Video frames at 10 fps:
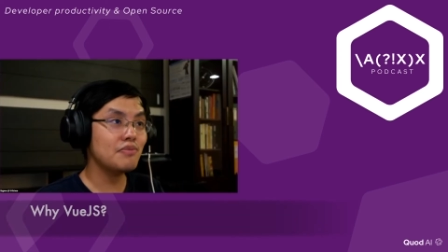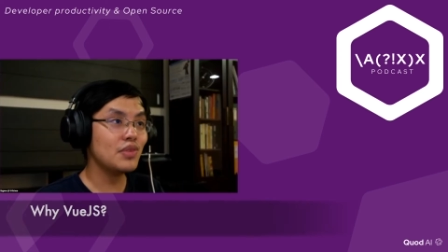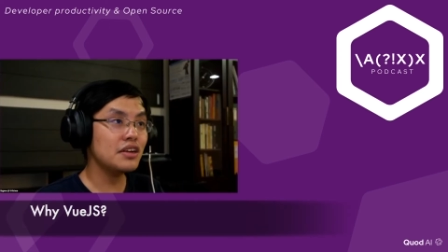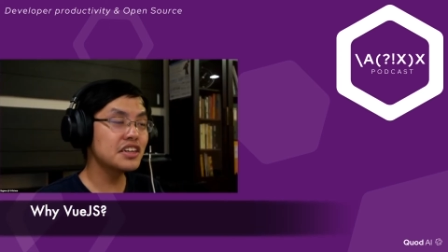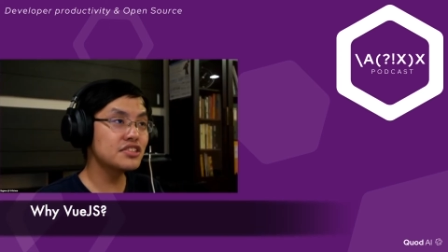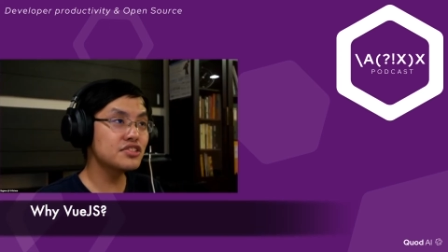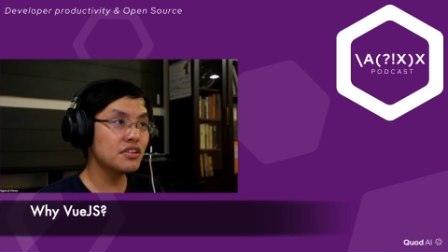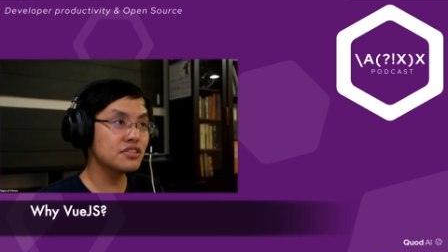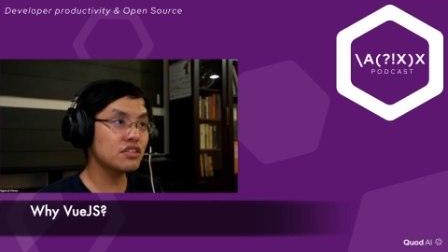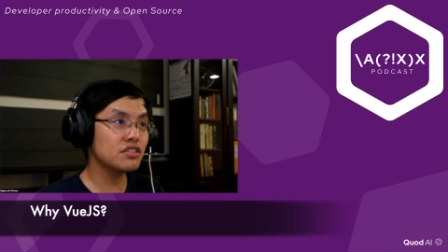okay, so
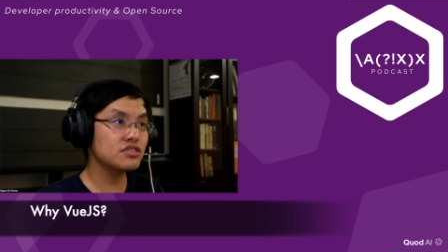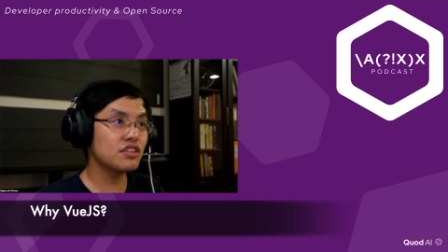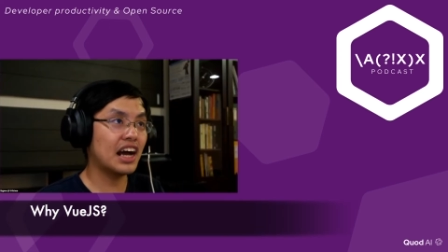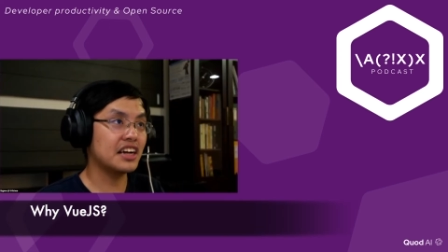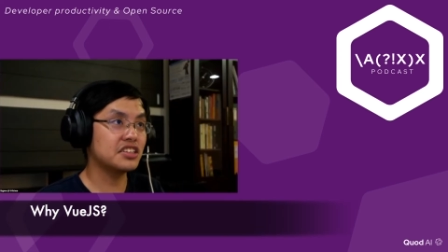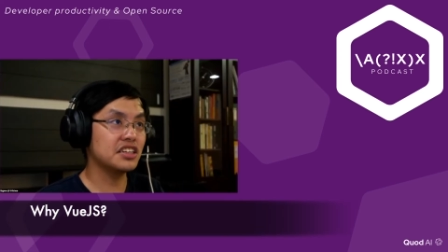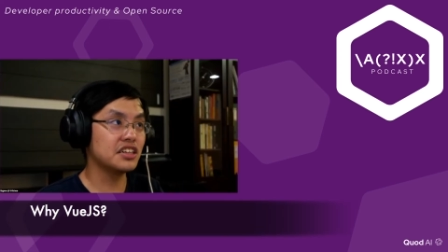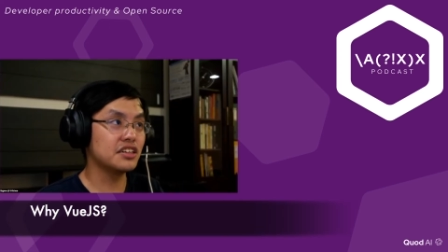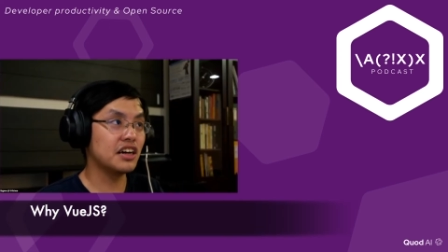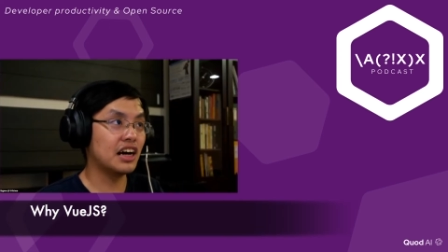I actually
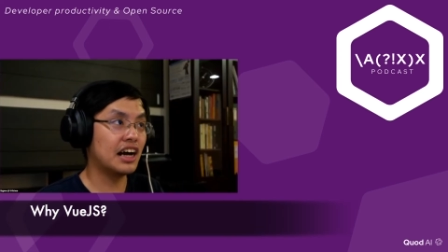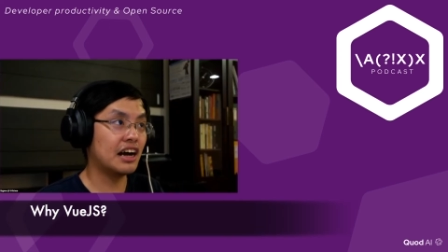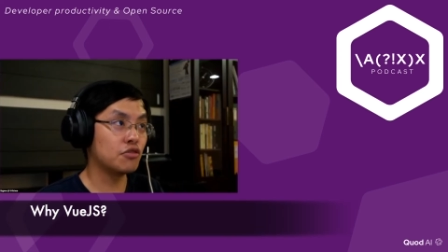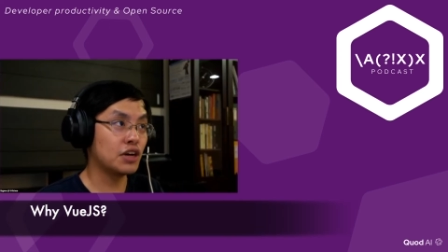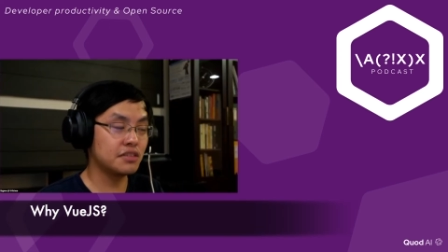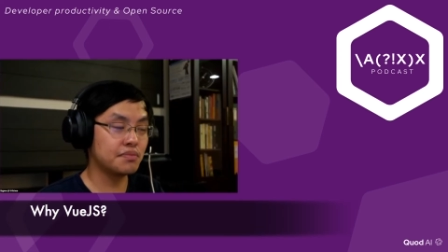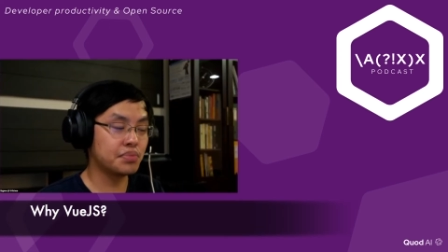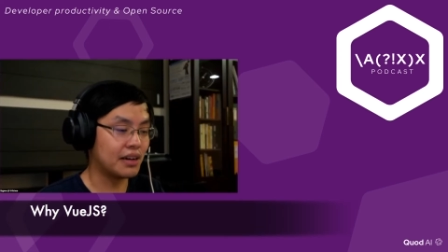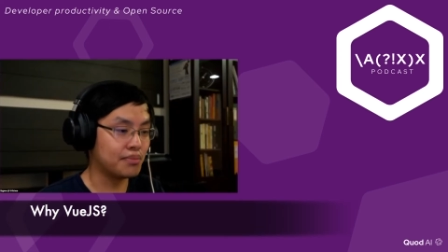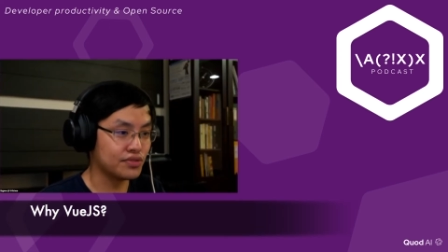heard I will actually bring
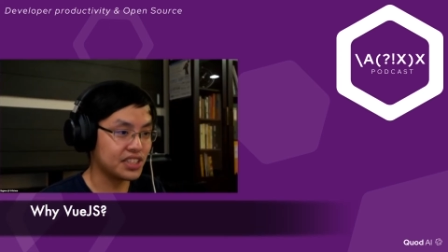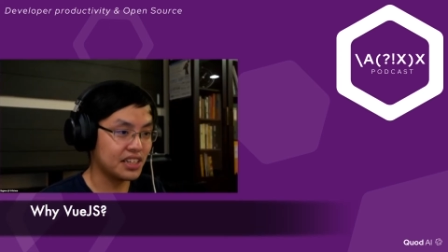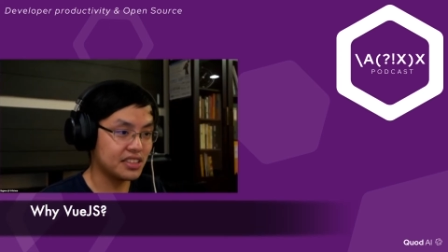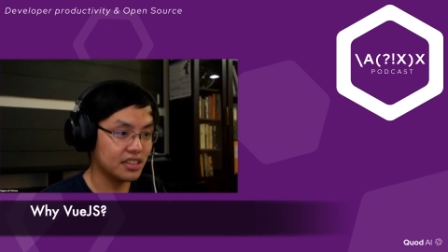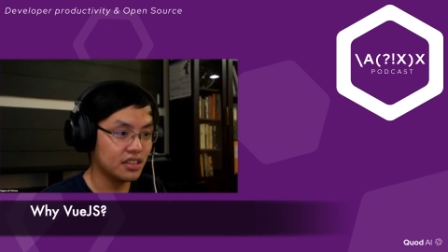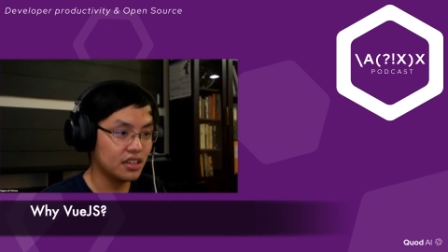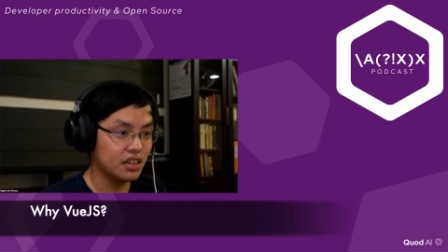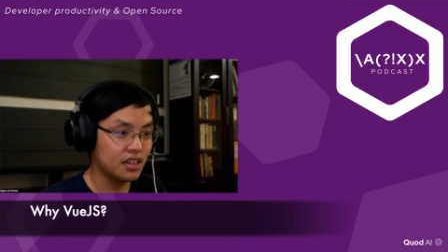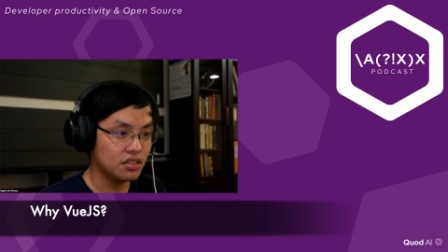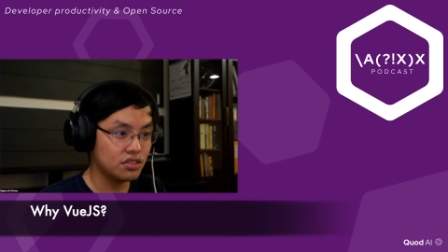up both sides here.
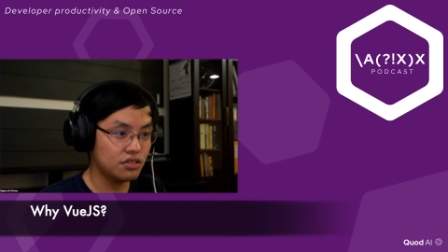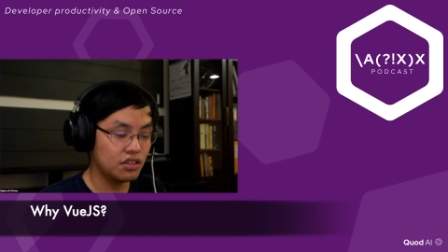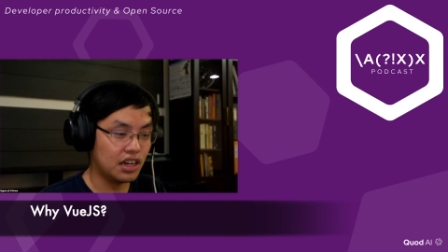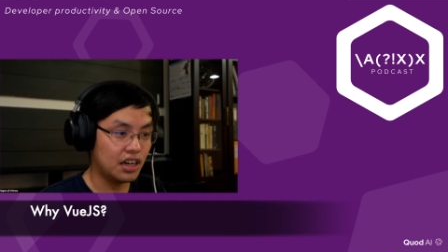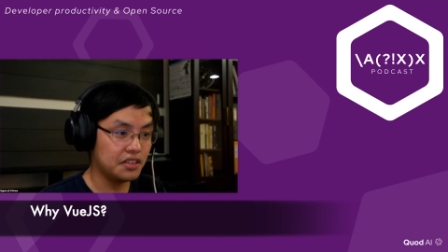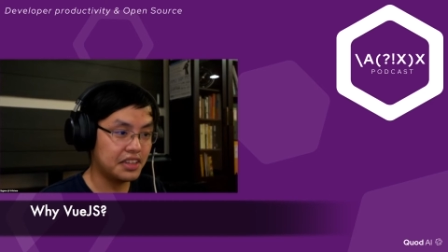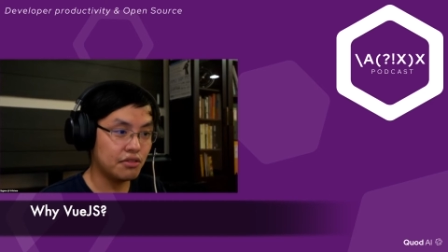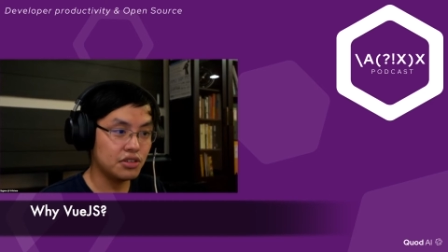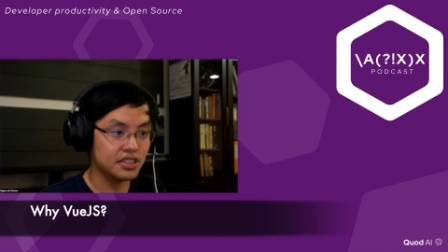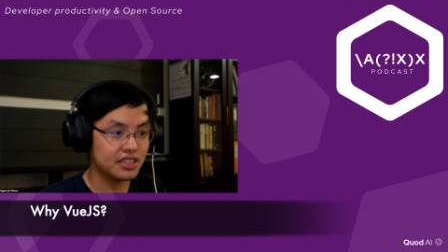So there
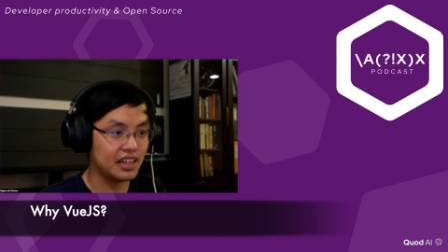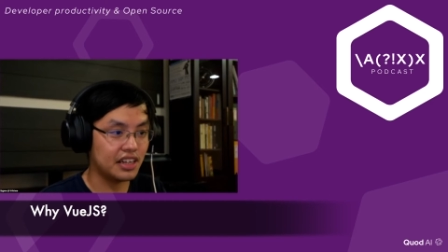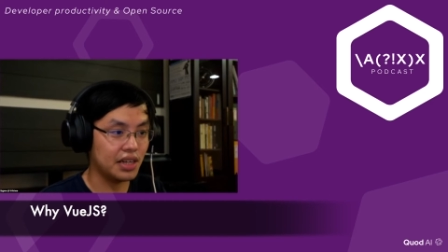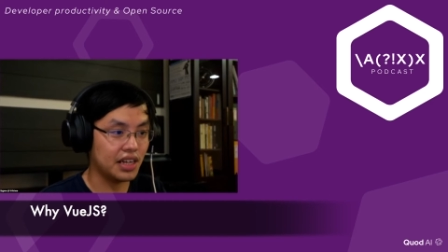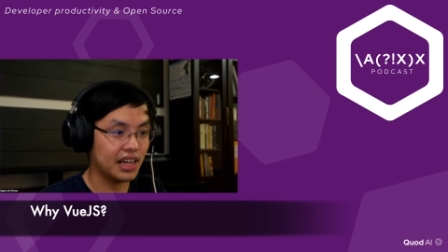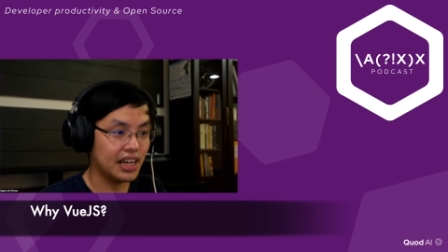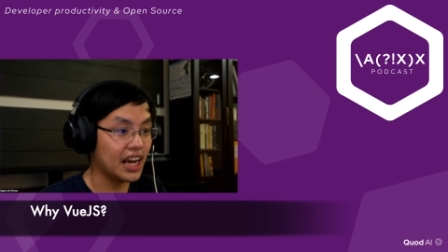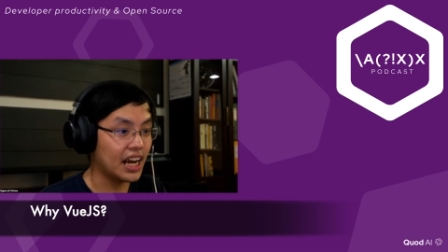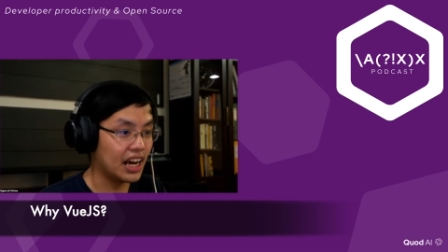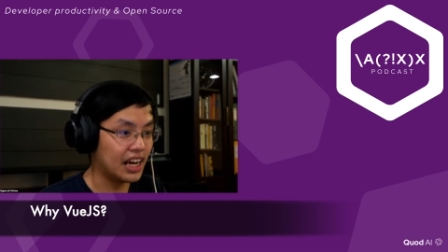was a startup that
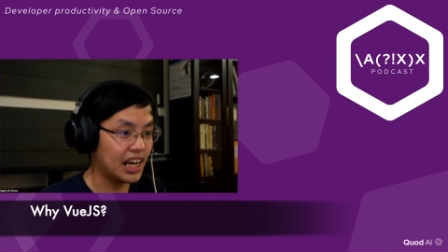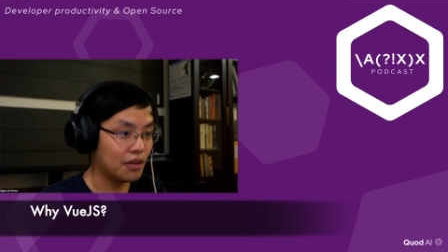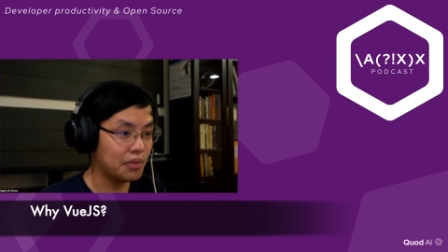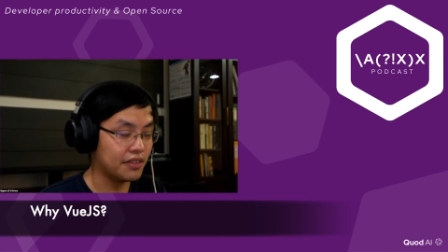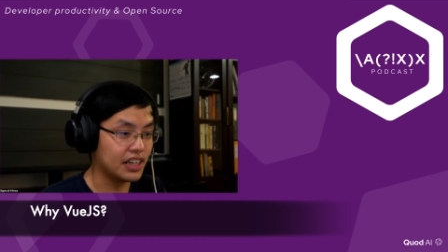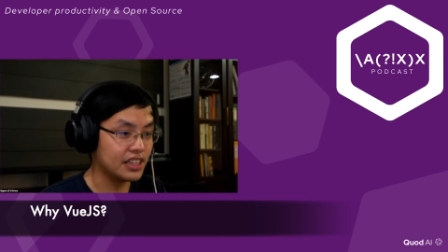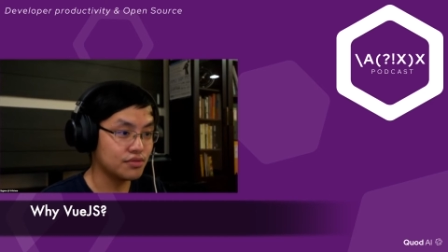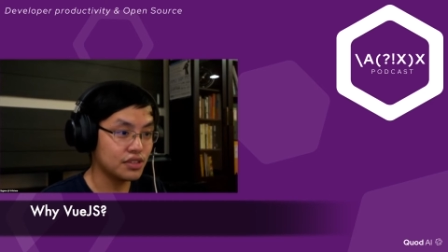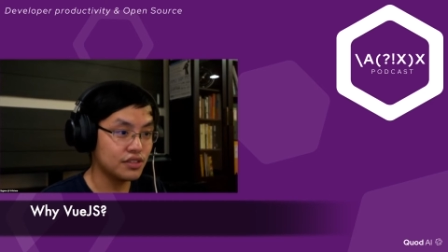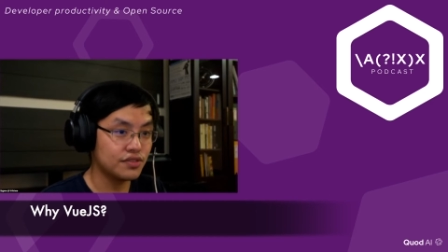I helped advise
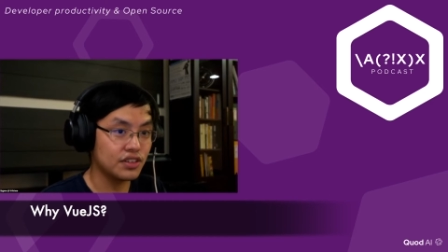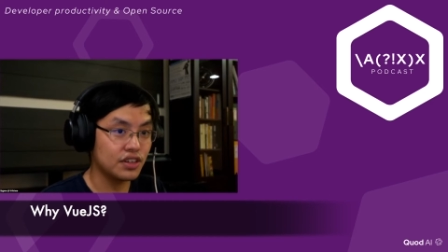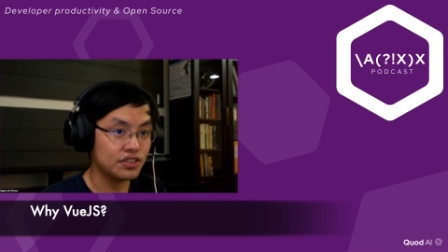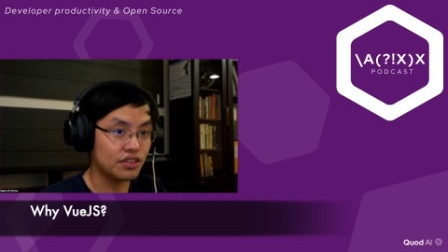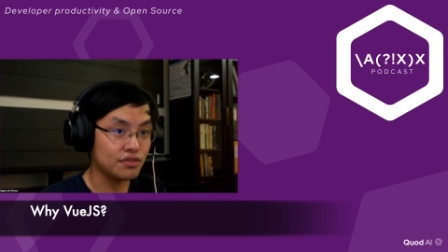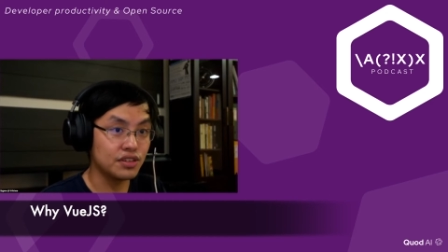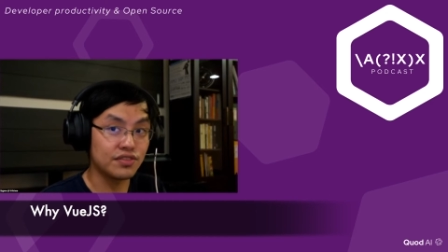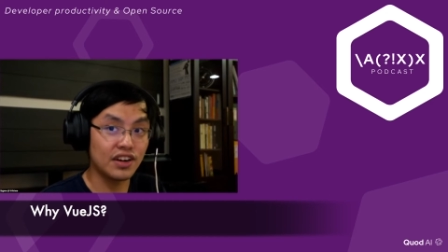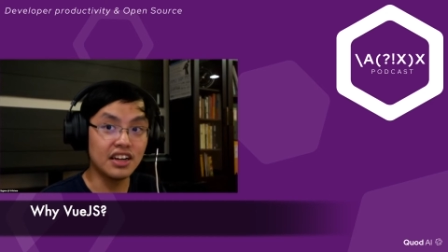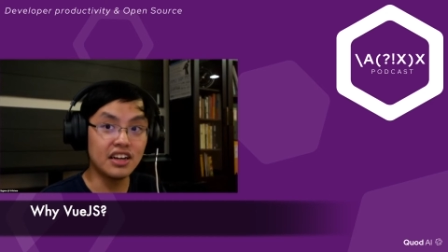with talk with,
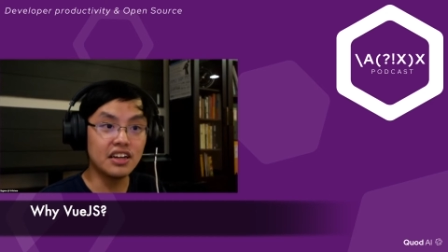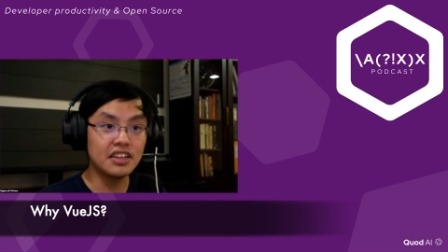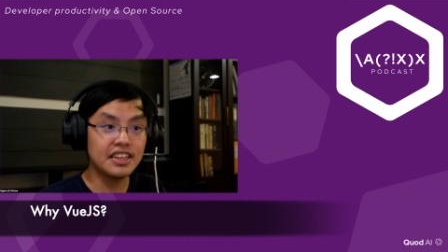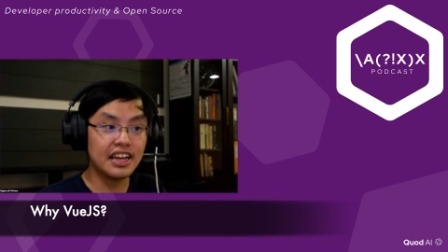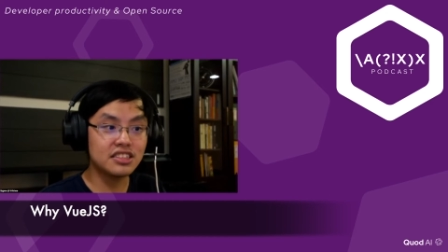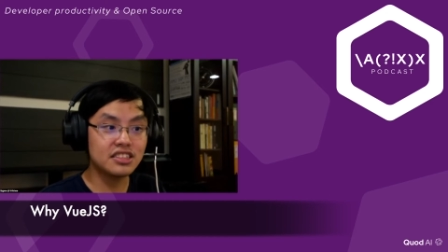right? That